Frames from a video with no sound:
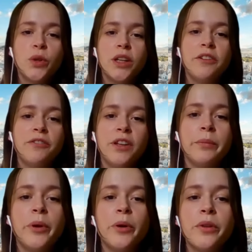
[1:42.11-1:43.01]
to live
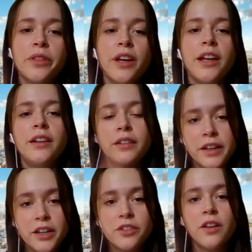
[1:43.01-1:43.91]
in both an
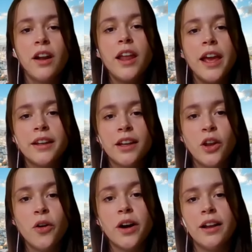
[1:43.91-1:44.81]
international
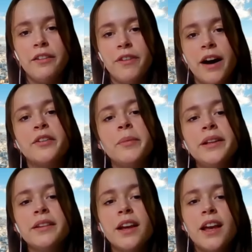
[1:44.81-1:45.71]
and local
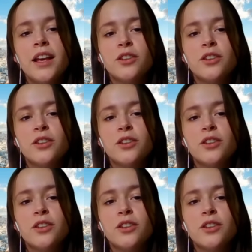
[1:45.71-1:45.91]
environment.